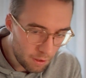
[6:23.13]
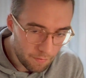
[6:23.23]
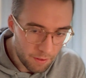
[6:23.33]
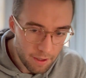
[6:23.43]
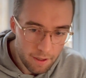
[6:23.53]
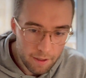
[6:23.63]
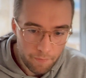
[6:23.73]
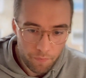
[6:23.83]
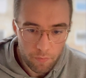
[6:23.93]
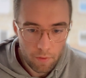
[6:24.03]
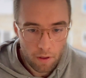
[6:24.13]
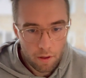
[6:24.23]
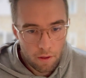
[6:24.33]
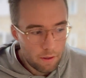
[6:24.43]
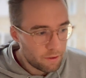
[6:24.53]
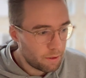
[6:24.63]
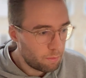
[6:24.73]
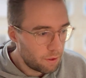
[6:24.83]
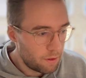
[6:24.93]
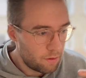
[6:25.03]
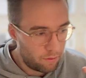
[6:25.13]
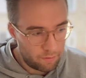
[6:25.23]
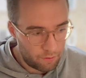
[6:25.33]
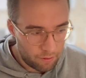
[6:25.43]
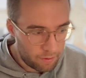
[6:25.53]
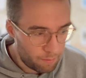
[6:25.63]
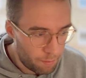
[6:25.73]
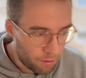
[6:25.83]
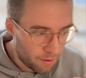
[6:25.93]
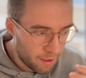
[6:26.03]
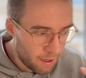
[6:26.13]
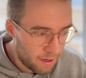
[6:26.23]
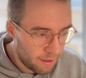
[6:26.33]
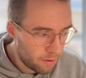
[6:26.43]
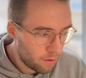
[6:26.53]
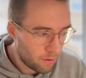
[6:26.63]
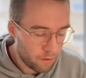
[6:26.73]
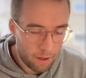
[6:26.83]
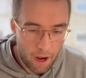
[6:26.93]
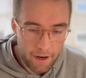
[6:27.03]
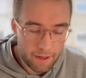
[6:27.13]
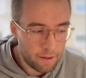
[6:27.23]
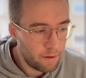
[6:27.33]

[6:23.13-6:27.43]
they are simply, or not simply, but they are hiding